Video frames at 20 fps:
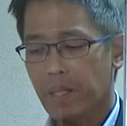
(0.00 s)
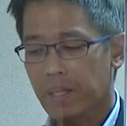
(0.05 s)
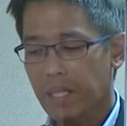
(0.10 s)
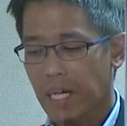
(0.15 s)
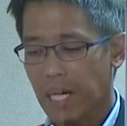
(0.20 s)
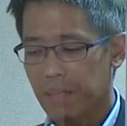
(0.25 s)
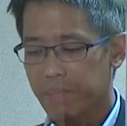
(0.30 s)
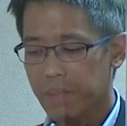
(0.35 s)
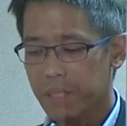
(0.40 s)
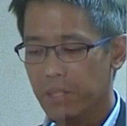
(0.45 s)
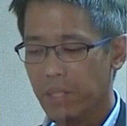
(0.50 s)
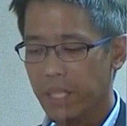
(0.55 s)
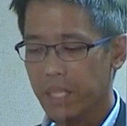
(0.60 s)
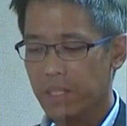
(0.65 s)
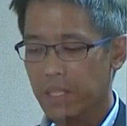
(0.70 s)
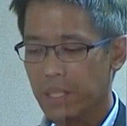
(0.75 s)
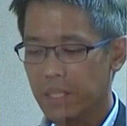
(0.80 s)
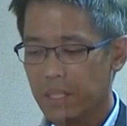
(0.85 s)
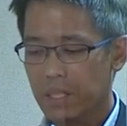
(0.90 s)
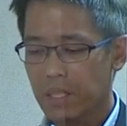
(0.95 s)
The
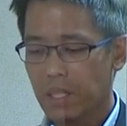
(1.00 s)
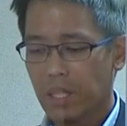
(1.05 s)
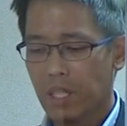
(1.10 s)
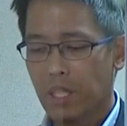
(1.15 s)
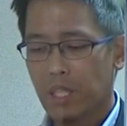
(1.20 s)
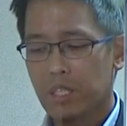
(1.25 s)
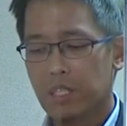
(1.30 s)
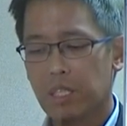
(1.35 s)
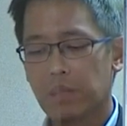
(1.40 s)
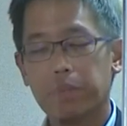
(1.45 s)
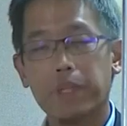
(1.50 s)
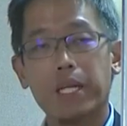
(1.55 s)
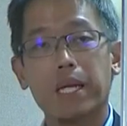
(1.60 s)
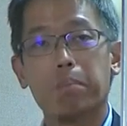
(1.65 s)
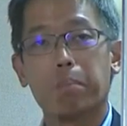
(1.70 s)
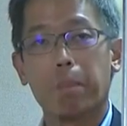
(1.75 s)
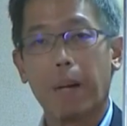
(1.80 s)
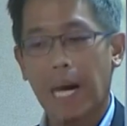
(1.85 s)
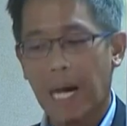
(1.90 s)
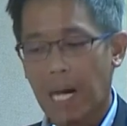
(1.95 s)
arbitrators should be
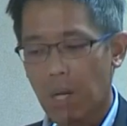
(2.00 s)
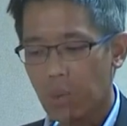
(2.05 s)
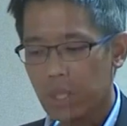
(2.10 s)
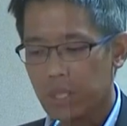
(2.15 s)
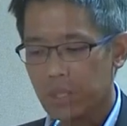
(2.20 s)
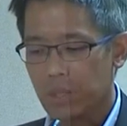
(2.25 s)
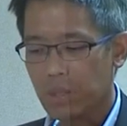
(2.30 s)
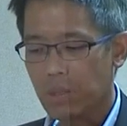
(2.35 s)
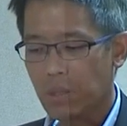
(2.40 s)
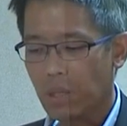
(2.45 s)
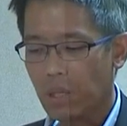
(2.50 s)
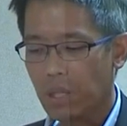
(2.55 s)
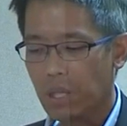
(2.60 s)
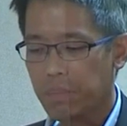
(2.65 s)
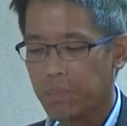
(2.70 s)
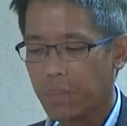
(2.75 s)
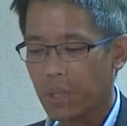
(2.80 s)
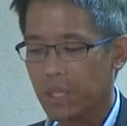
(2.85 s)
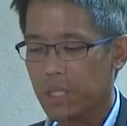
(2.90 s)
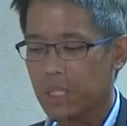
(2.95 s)
empowered to call
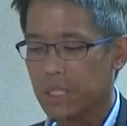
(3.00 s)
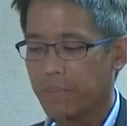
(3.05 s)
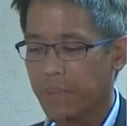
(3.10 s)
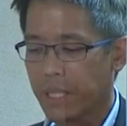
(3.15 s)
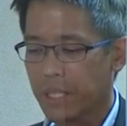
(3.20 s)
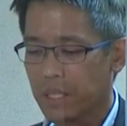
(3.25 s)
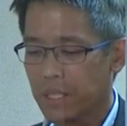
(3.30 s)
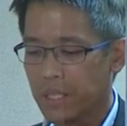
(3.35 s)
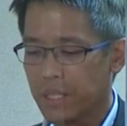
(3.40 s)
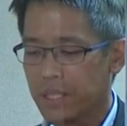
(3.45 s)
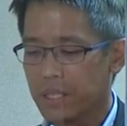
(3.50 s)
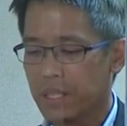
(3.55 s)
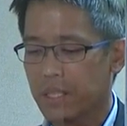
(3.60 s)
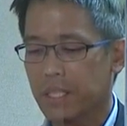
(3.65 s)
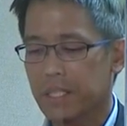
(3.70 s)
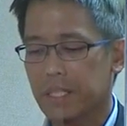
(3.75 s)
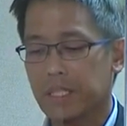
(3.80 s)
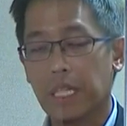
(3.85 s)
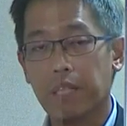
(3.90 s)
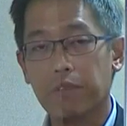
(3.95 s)
upon specialists in
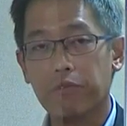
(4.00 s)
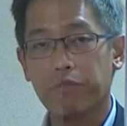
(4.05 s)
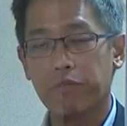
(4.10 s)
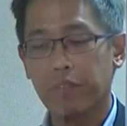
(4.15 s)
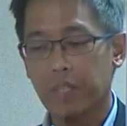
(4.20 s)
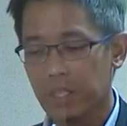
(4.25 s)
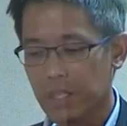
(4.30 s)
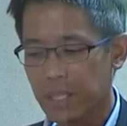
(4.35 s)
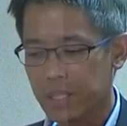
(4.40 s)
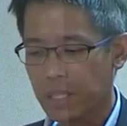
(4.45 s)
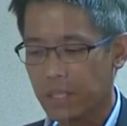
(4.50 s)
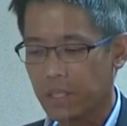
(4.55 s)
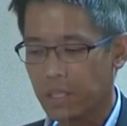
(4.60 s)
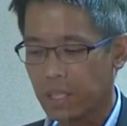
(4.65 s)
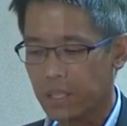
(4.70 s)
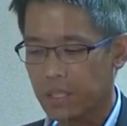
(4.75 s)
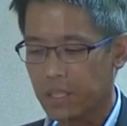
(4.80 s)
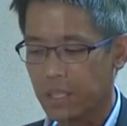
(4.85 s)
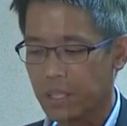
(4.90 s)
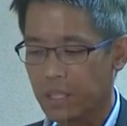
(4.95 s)
the same field as the
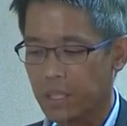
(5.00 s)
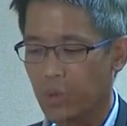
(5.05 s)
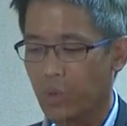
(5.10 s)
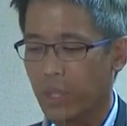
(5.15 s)
doctor in